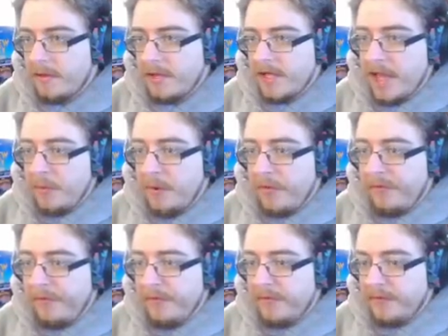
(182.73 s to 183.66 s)
Get a
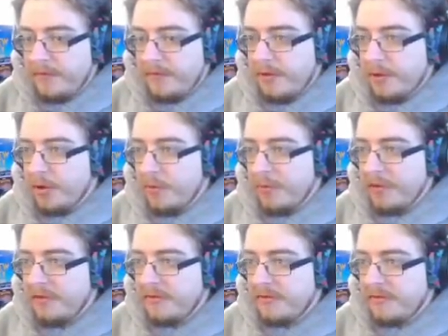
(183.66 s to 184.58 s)
wolf. No, not
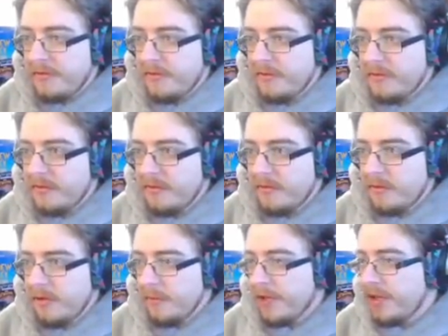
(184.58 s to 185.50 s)
me.
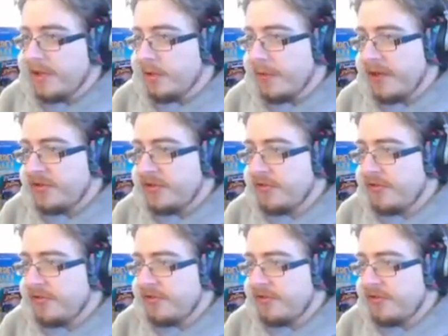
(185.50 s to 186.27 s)
Not me, you little bastard.